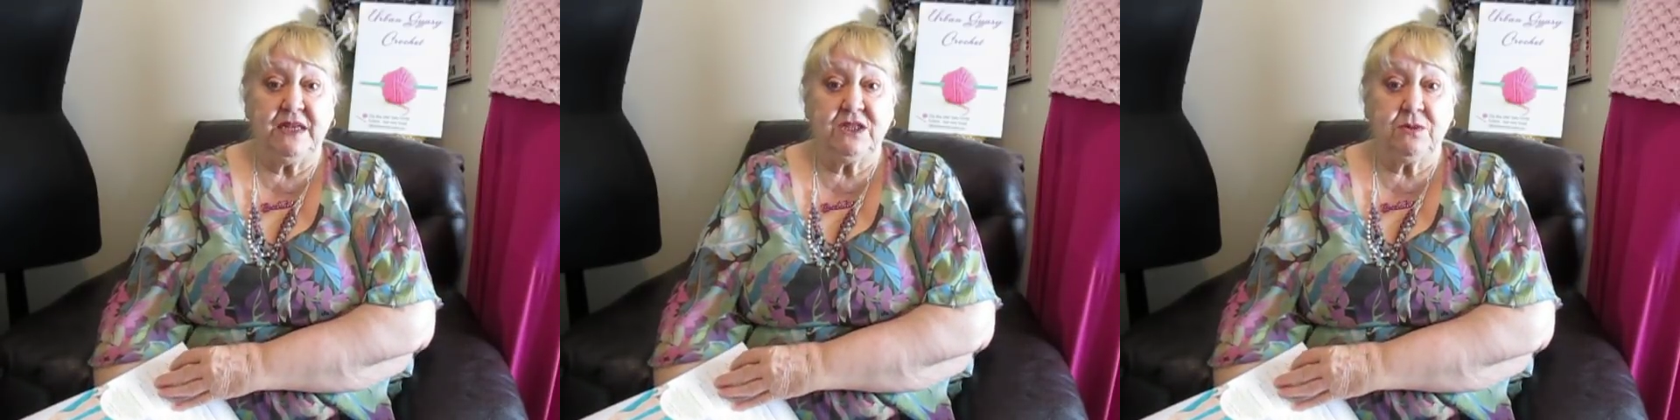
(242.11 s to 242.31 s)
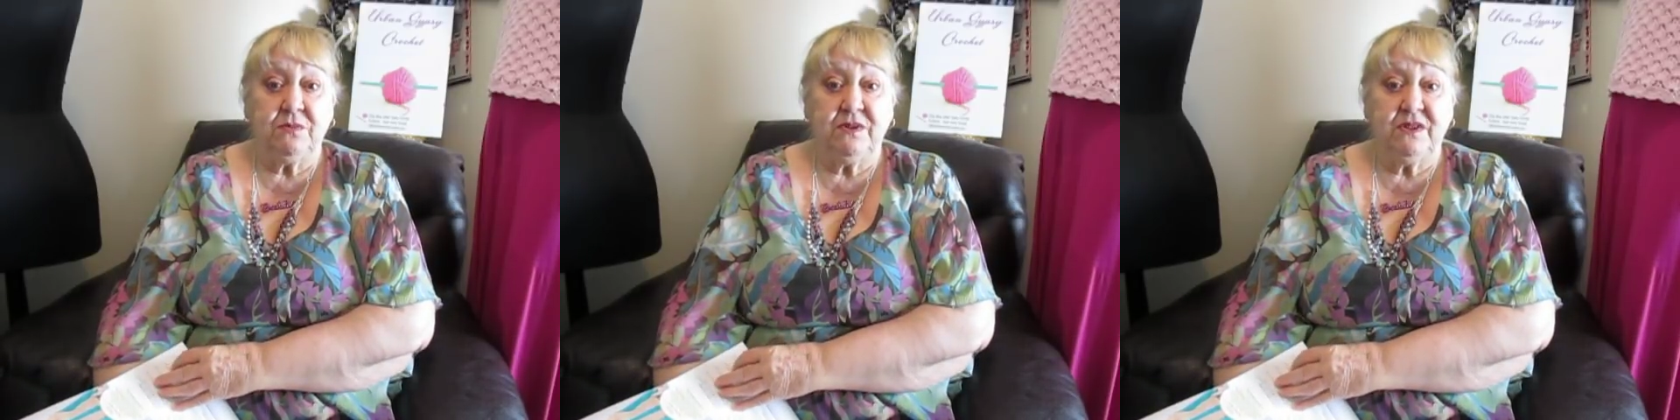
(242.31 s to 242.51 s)

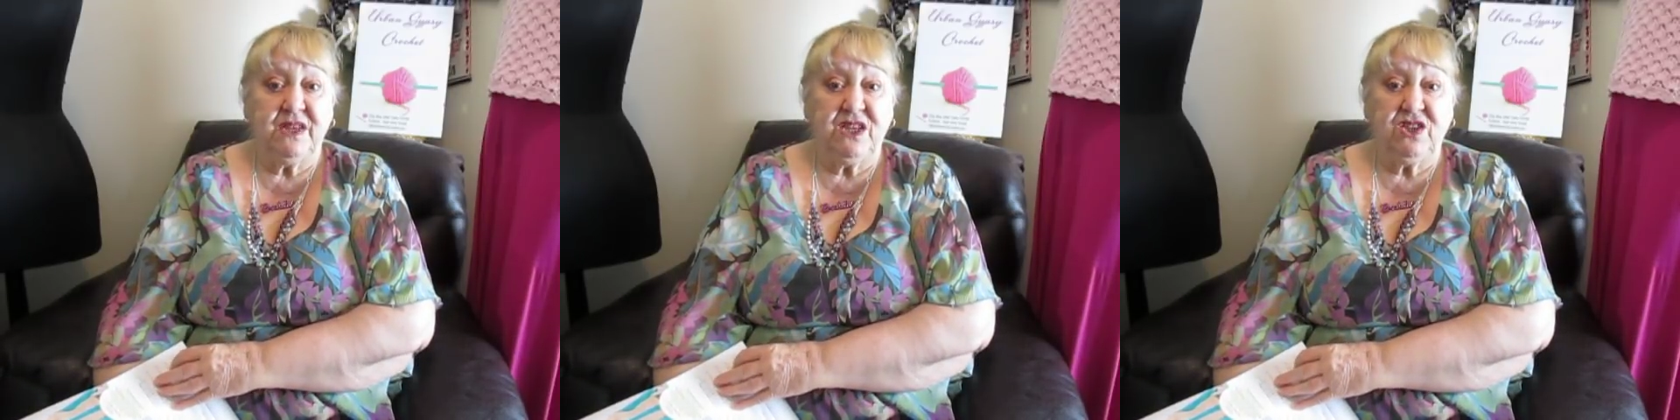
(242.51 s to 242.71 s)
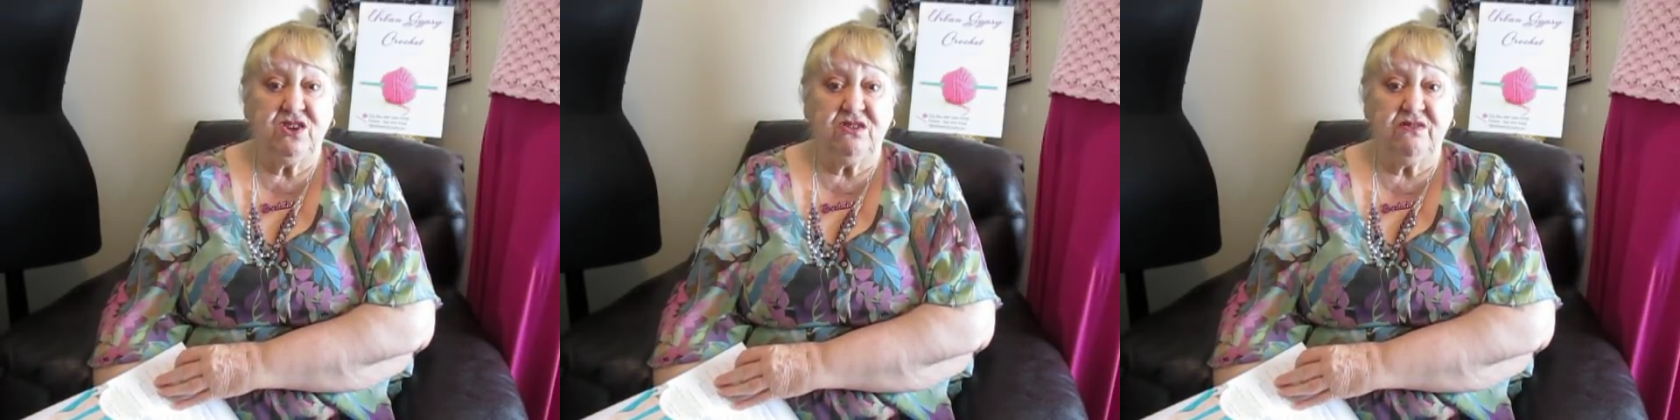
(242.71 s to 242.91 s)
something that
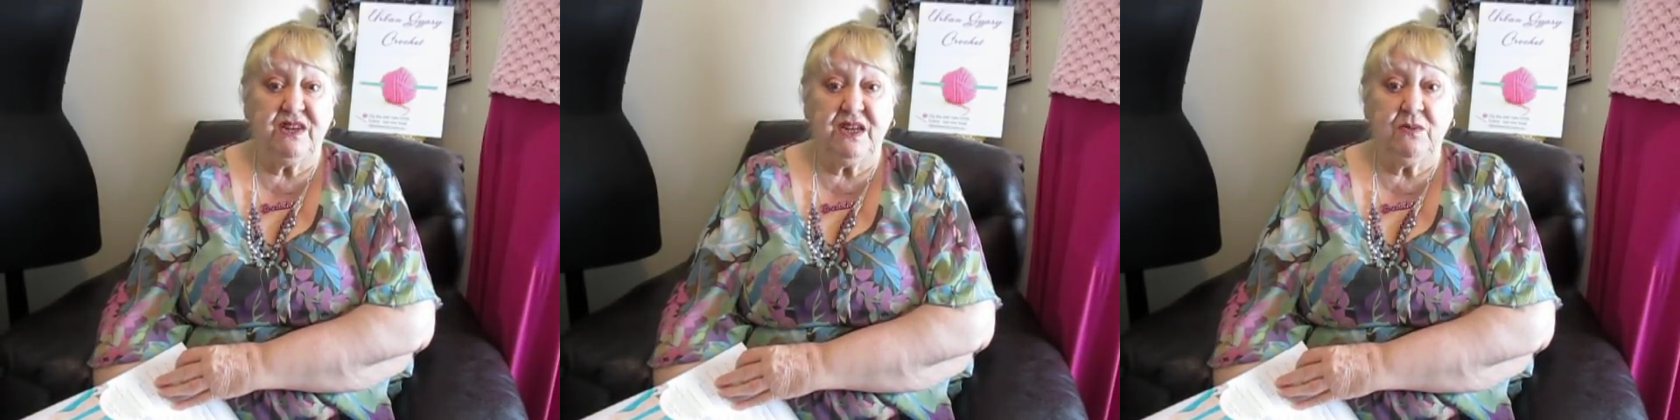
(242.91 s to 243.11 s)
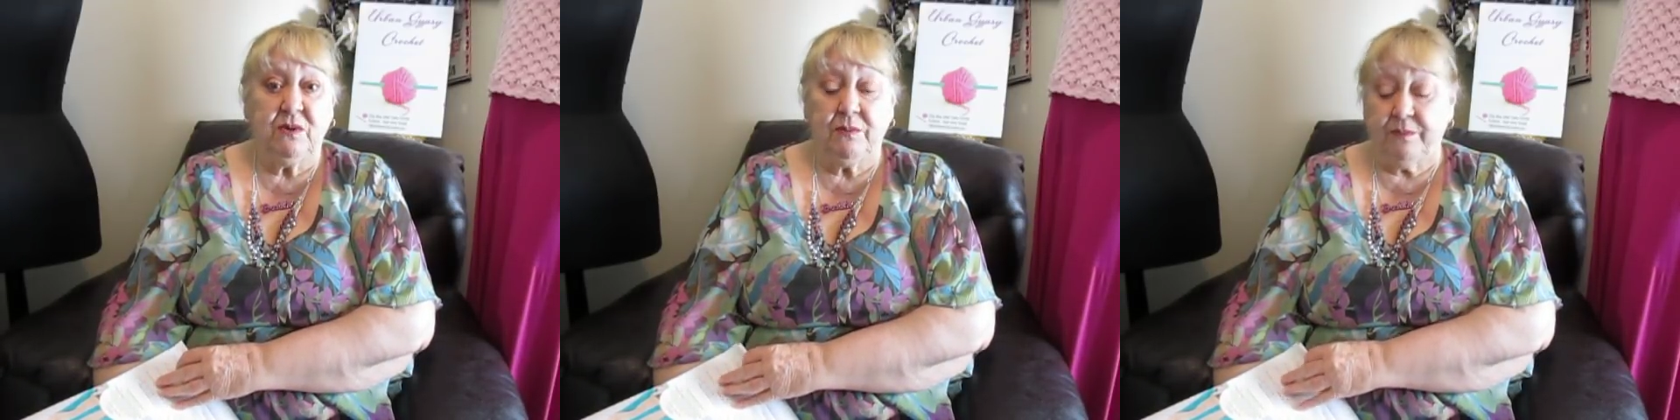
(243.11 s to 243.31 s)
you don't
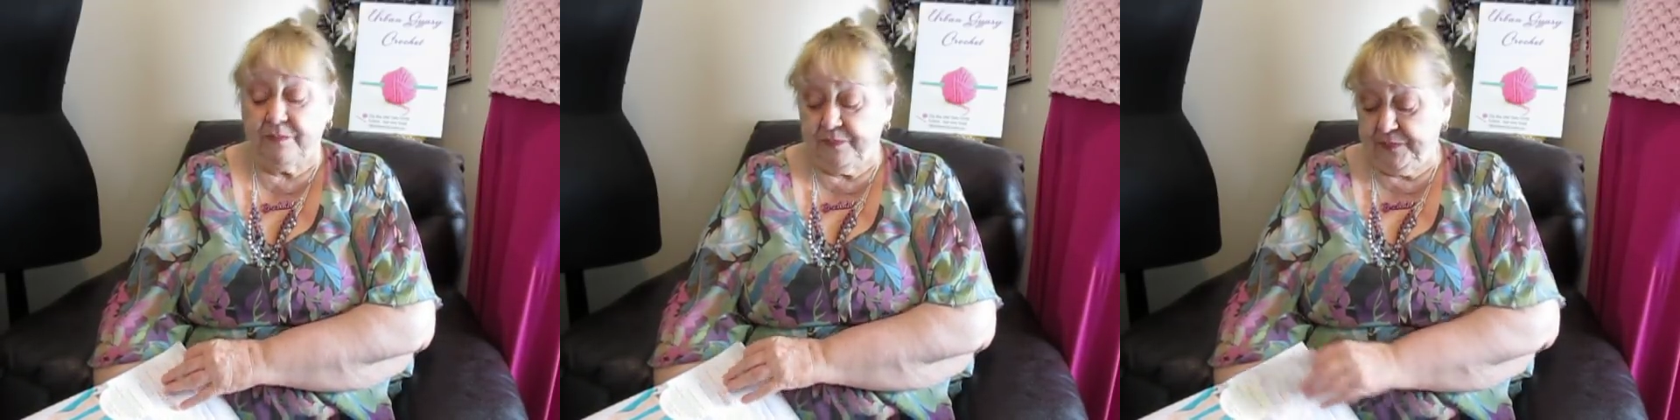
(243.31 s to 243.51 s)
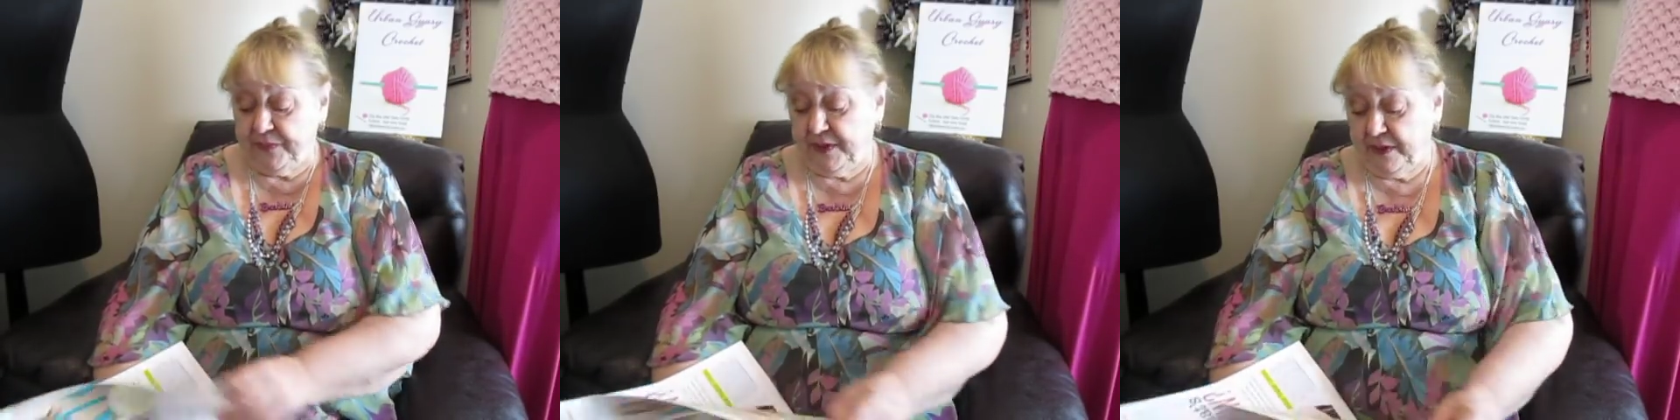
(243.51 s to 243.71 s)
really want.
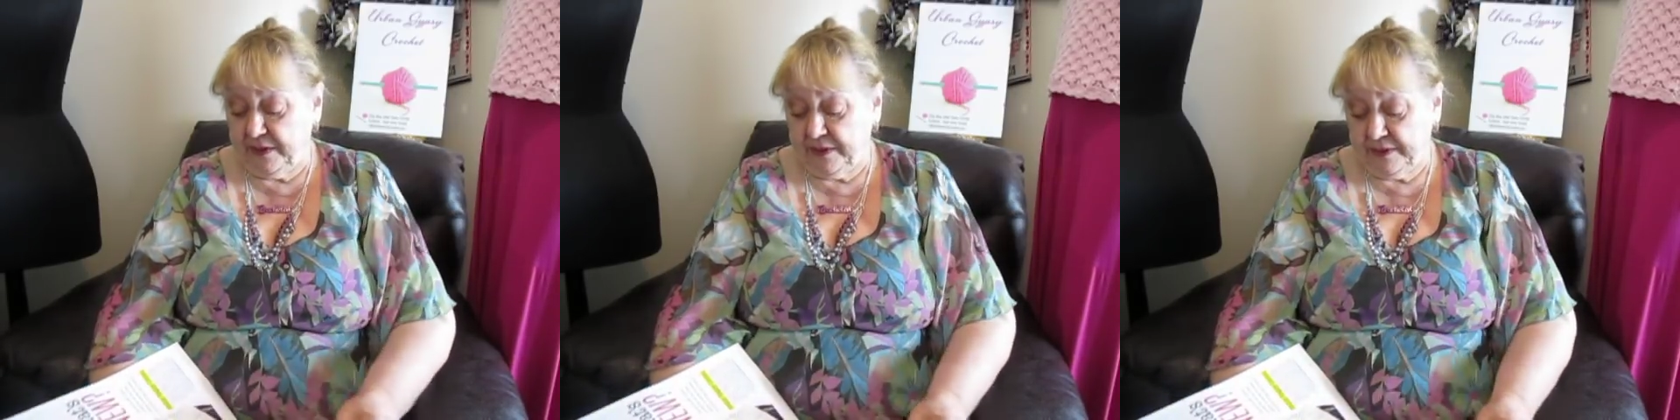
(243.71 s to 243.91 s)
Yeah.